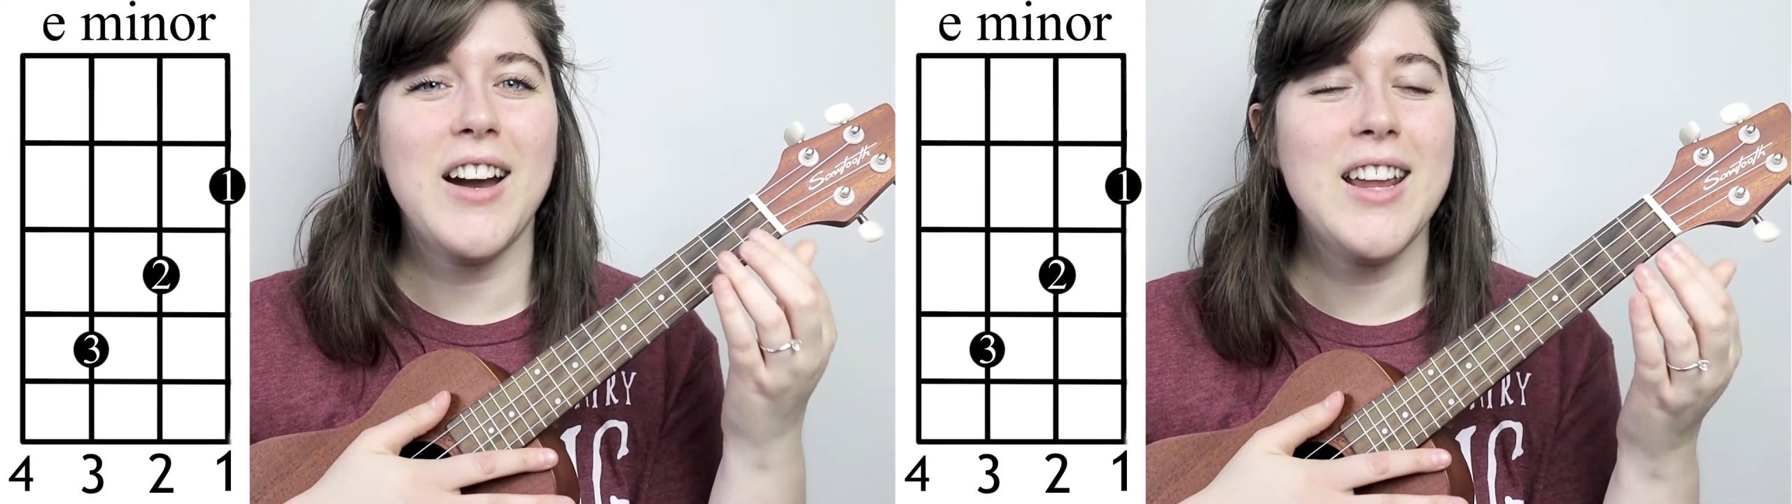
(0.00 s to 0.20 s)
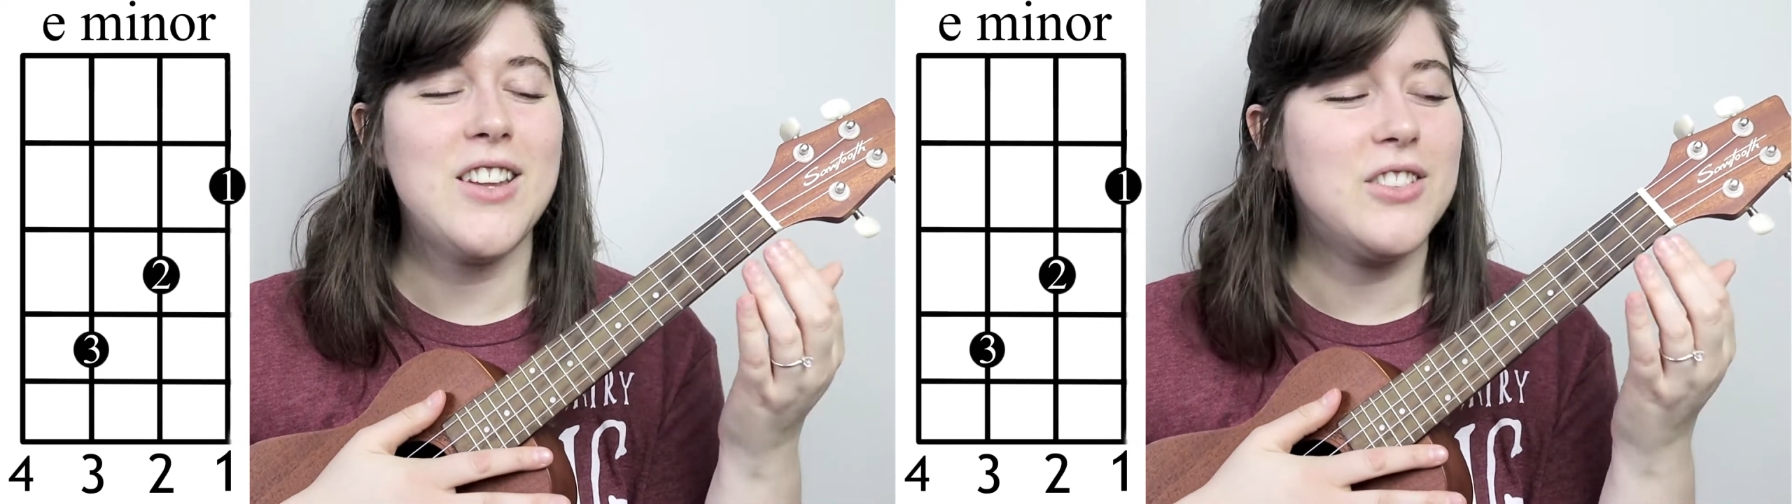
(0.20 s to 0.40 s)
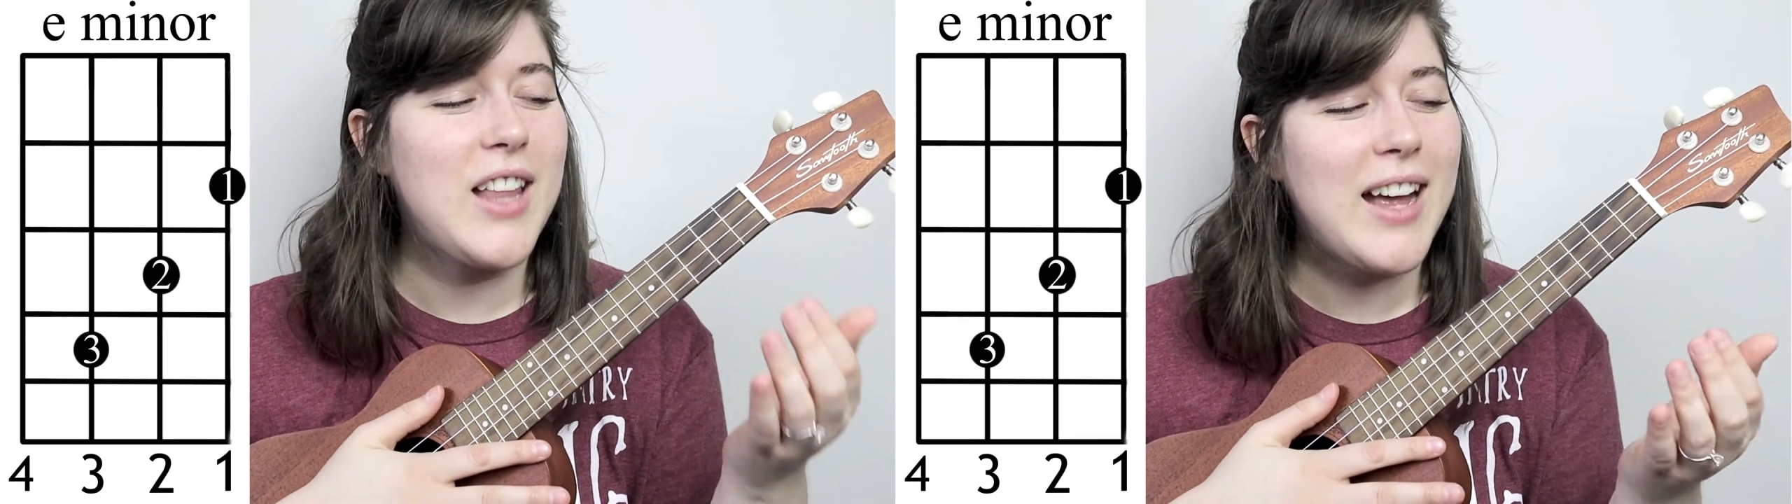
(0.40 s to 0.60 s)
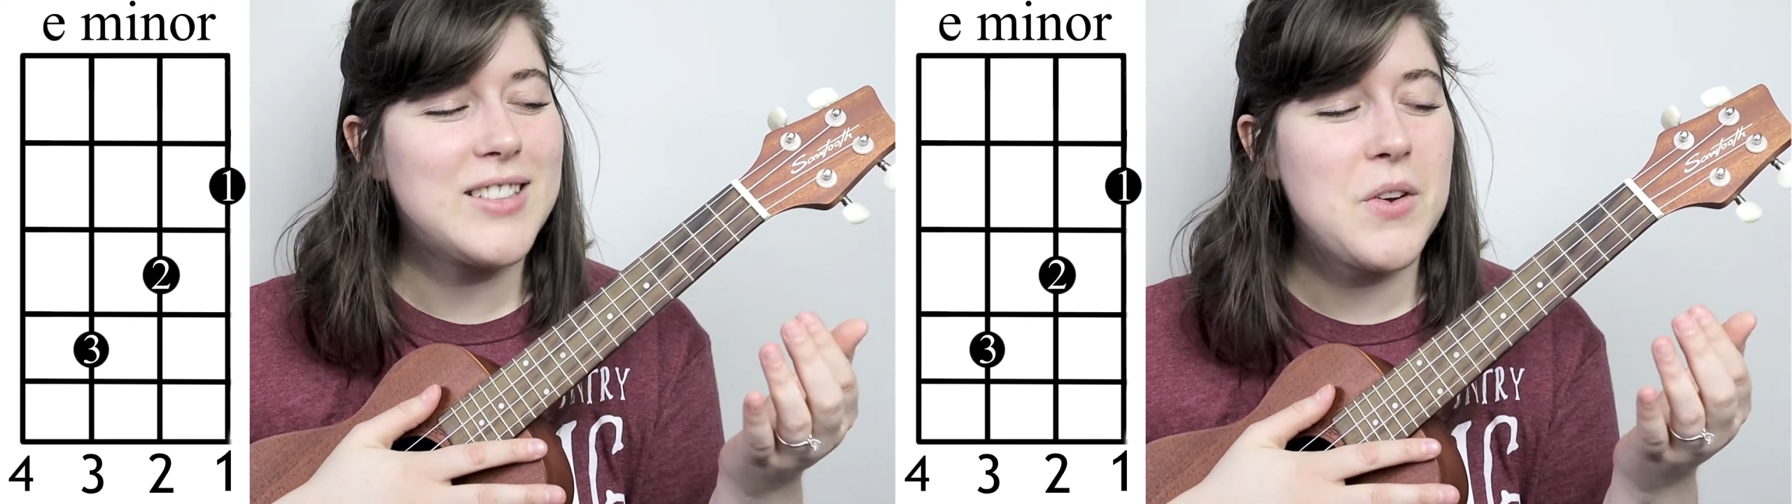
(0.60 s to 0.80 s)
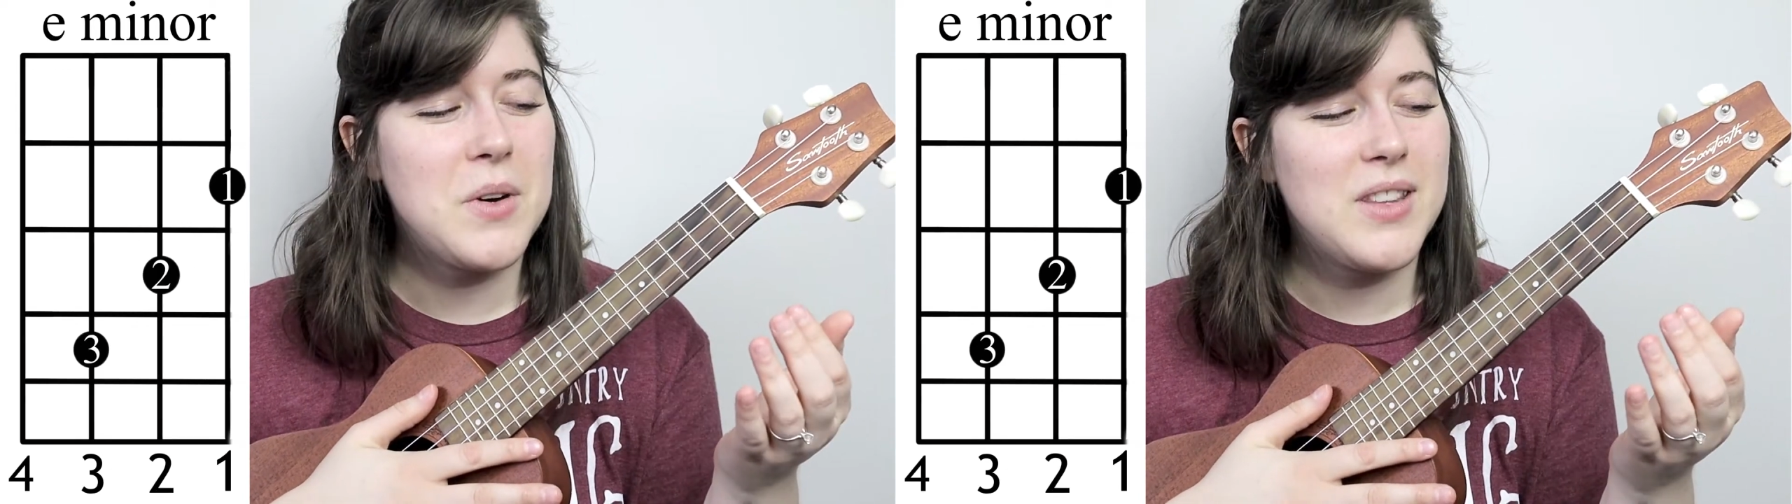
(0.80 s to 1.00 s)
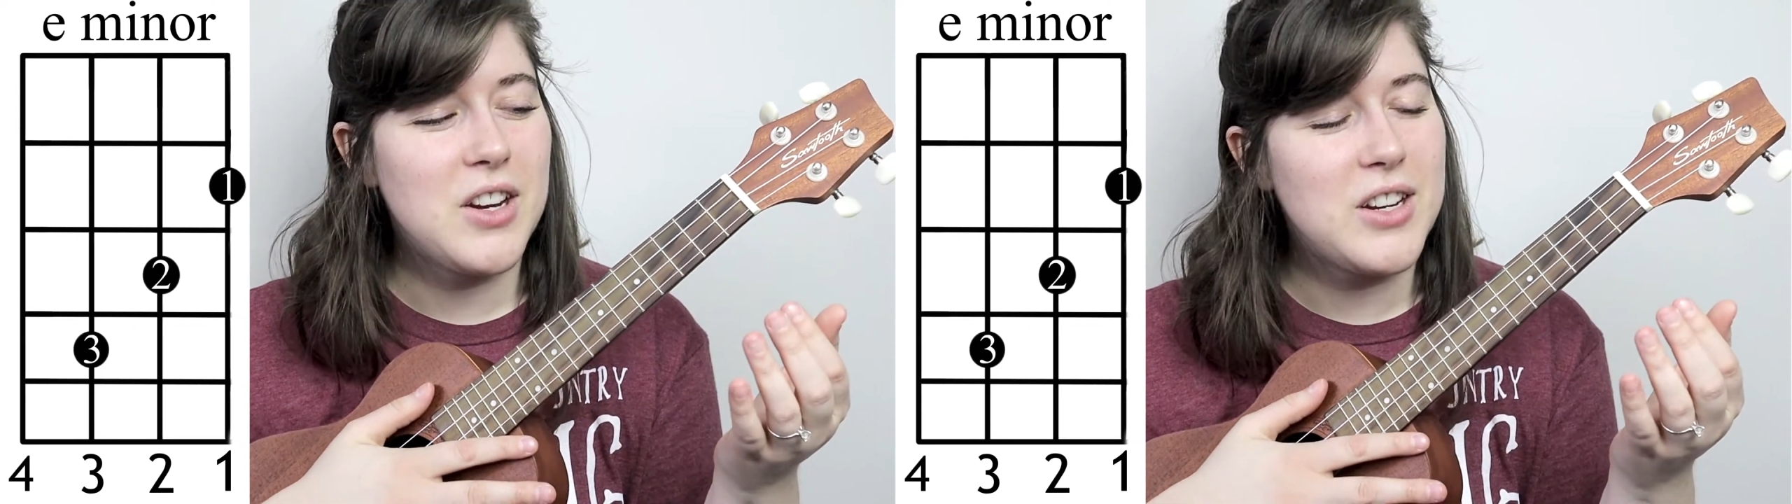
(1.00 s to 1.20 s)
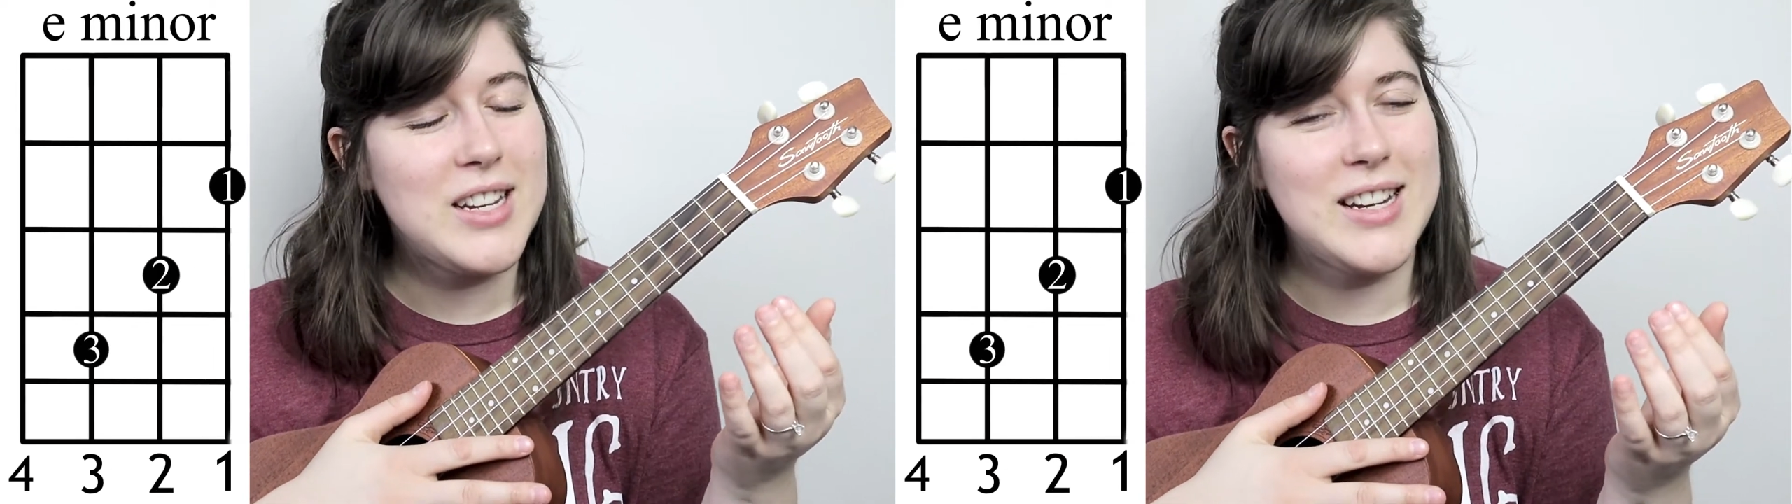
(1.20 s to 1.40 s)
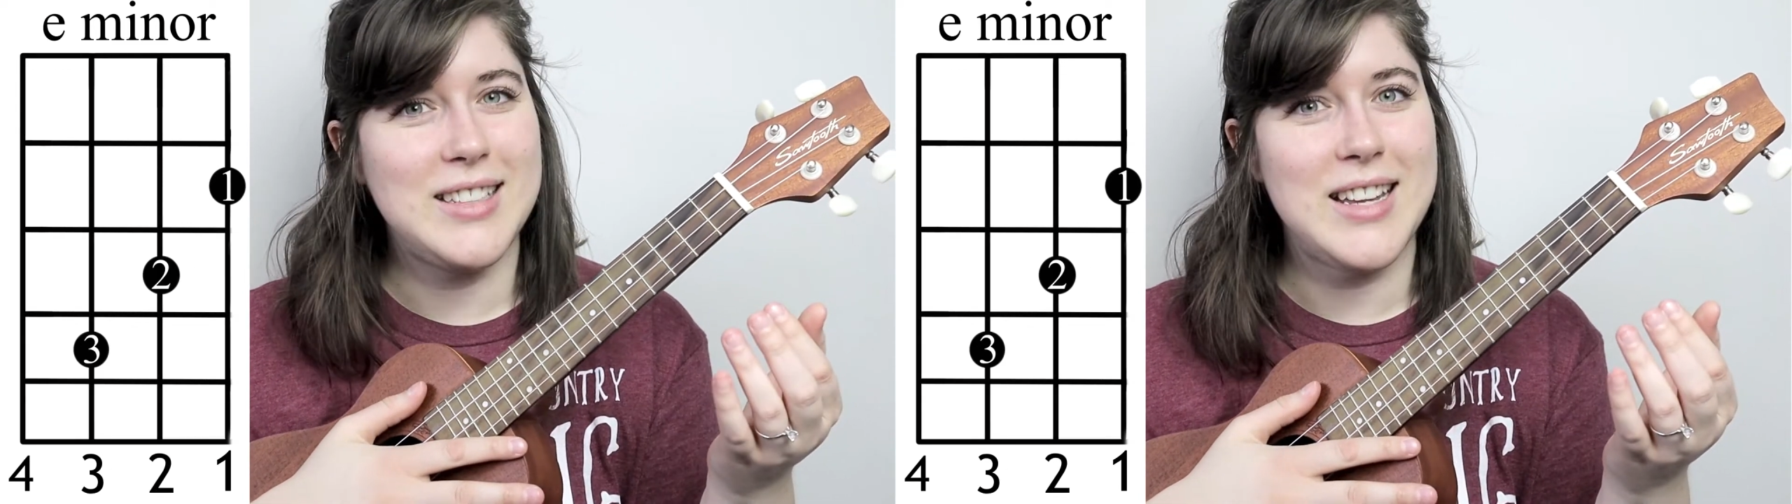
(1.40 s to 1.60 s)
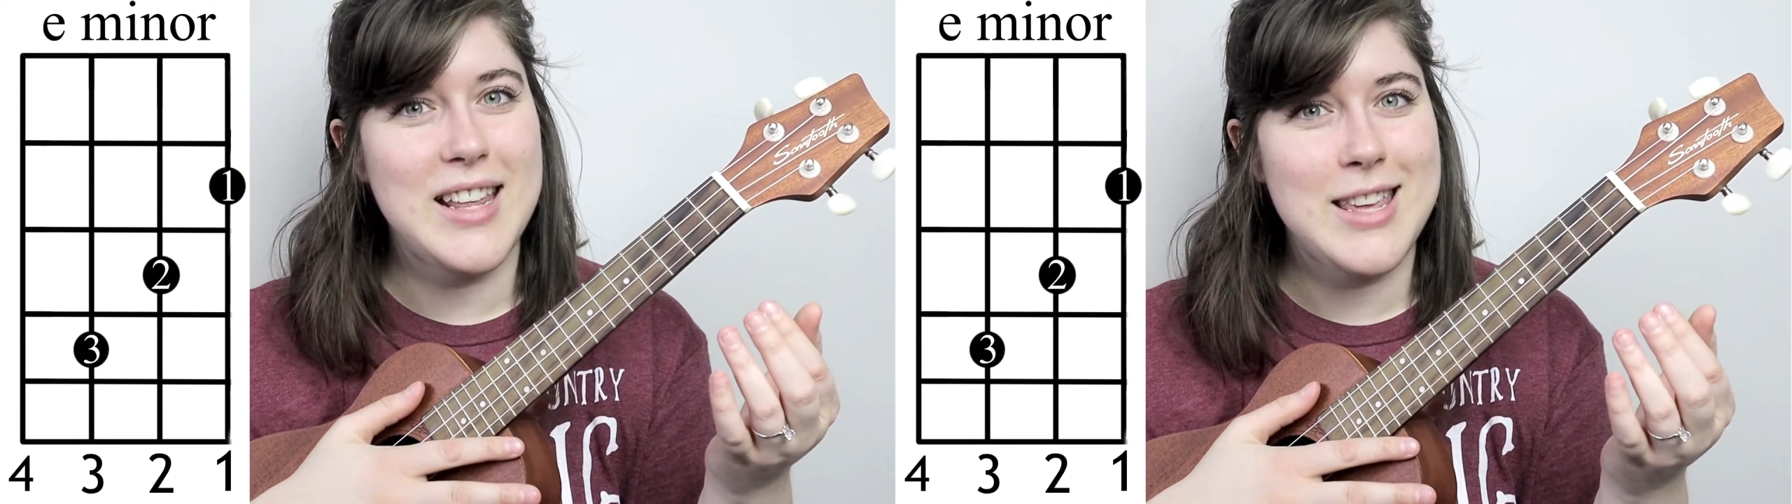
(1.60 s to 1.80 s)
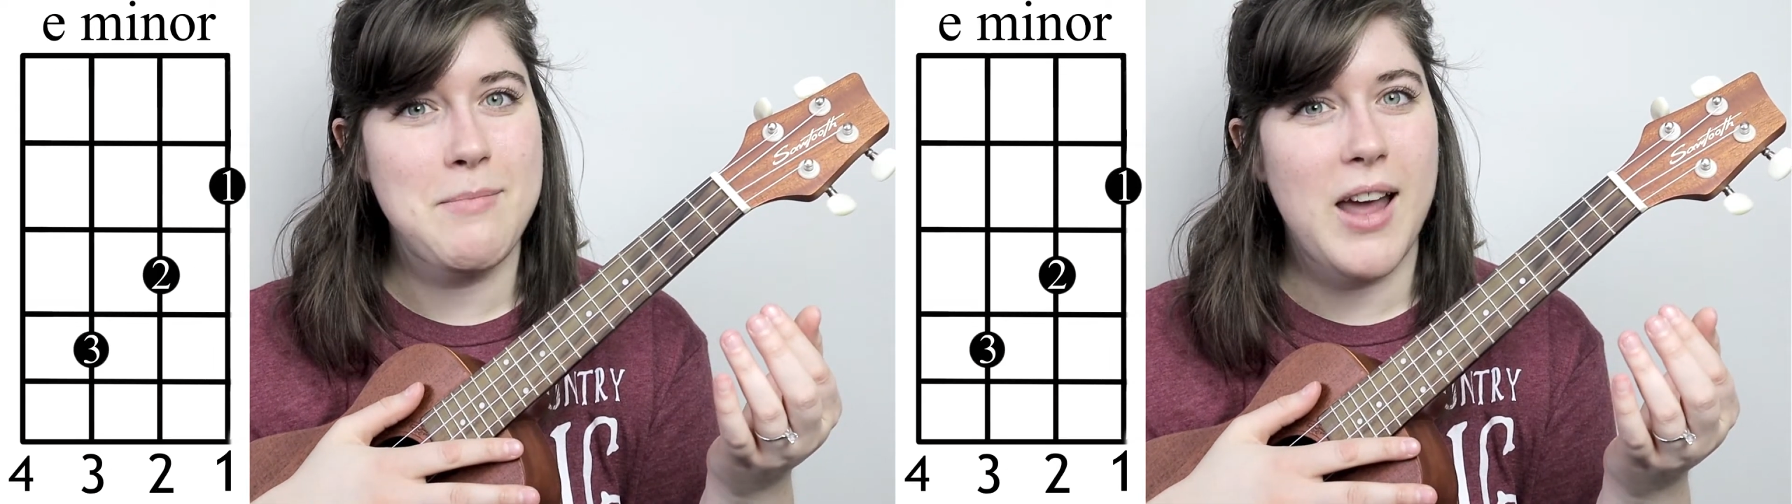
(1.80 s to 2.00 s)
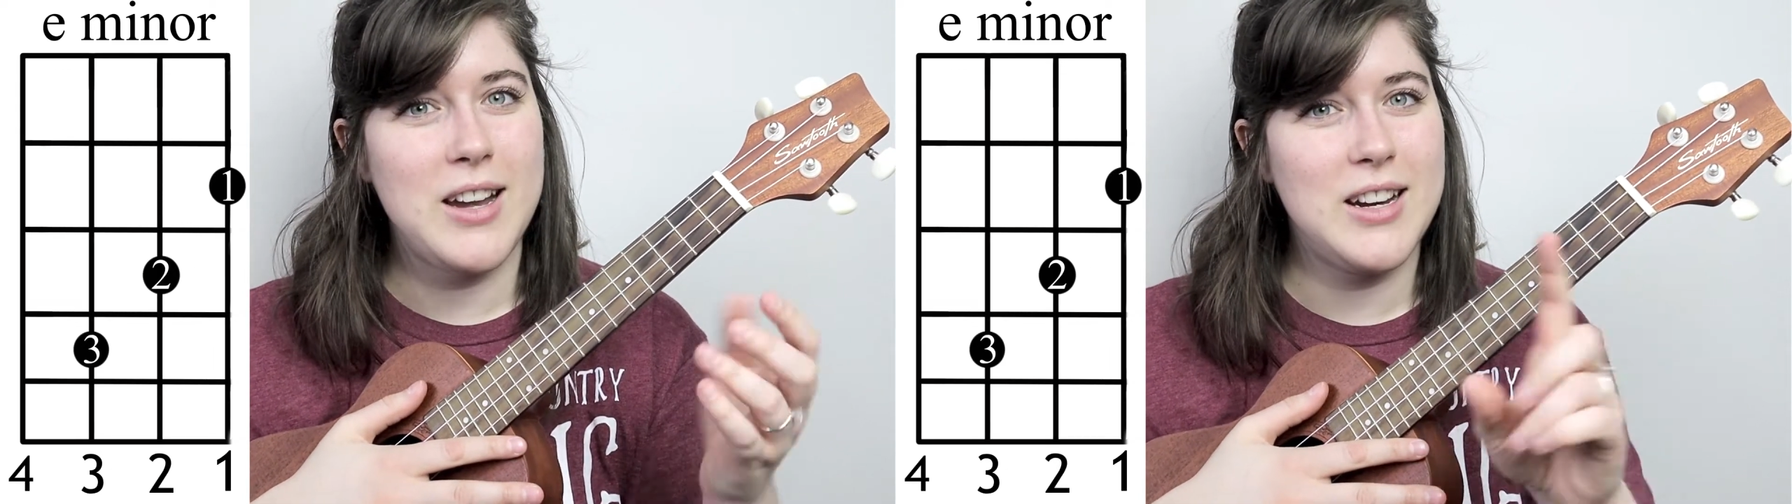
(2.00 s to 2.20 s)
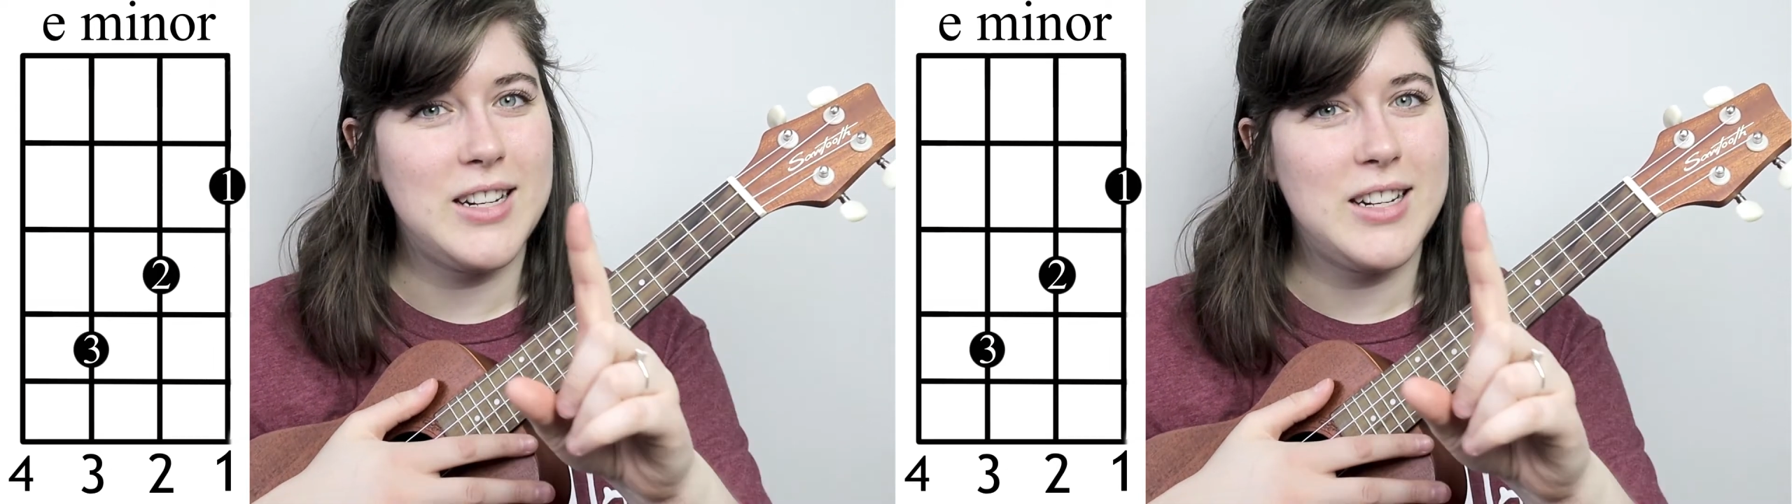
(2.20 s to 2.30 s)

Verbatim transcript: All right, your last chord that you're gonna need is an E minor.